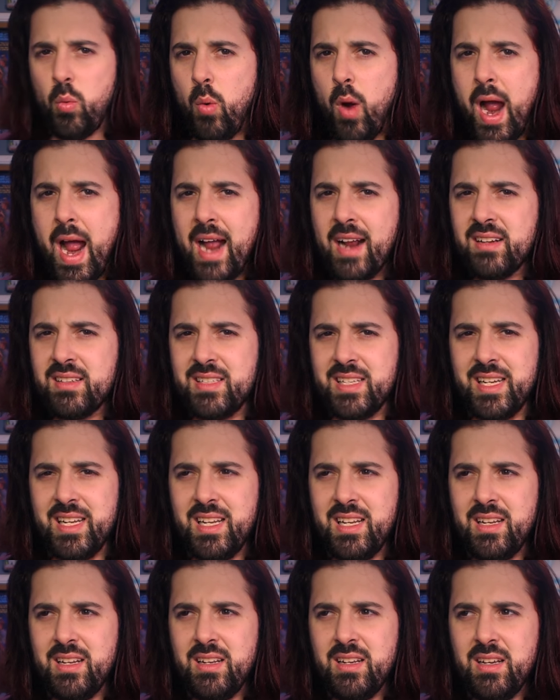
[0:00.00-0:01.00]
waxy,
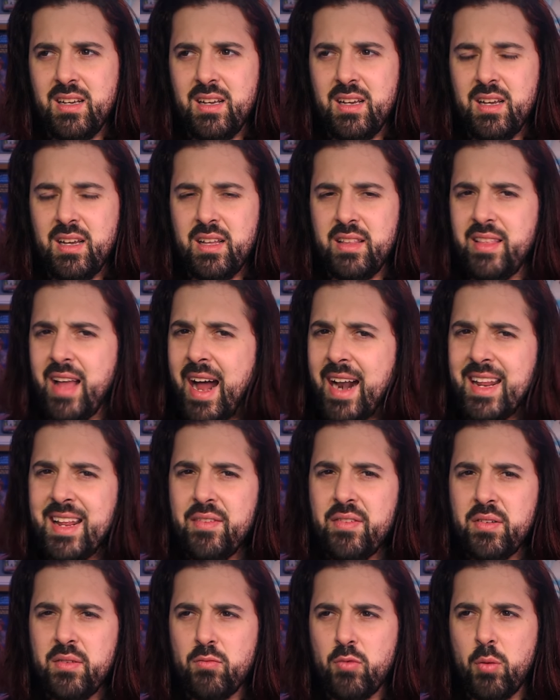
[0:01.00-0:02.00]
not
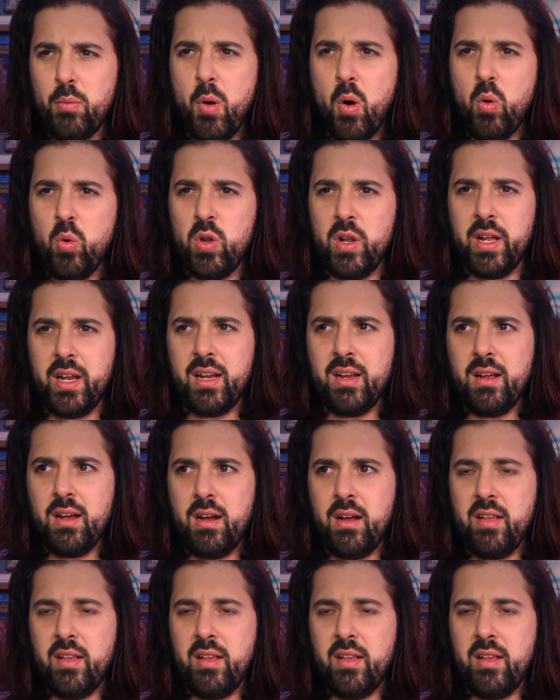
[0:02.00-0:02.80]
even remotely.